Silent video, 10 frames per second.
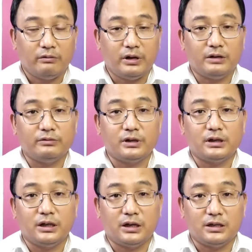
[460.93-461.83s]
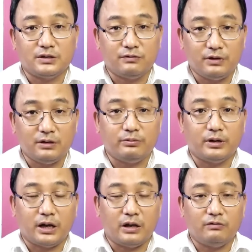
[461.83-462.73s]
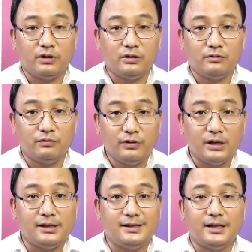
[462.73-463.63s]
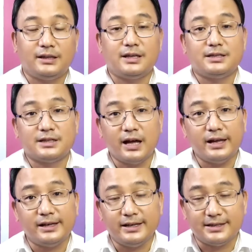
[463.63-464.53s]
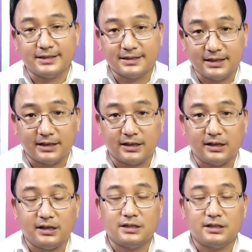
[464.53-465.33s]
Whenever there is fever, and when you feel that the child is sick,